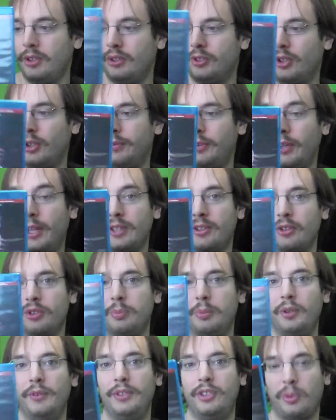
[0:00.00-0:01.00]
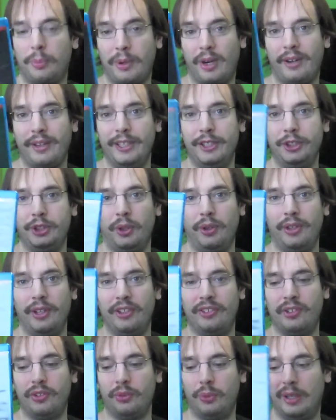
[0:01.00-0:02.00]
So if you like those movies, you'll probably enjoy
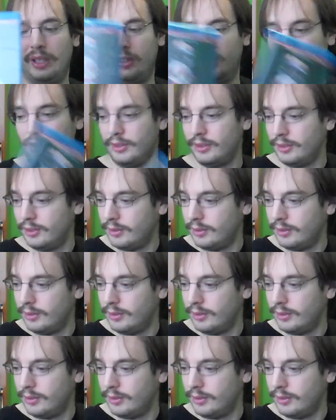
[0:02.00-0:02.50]
this as well.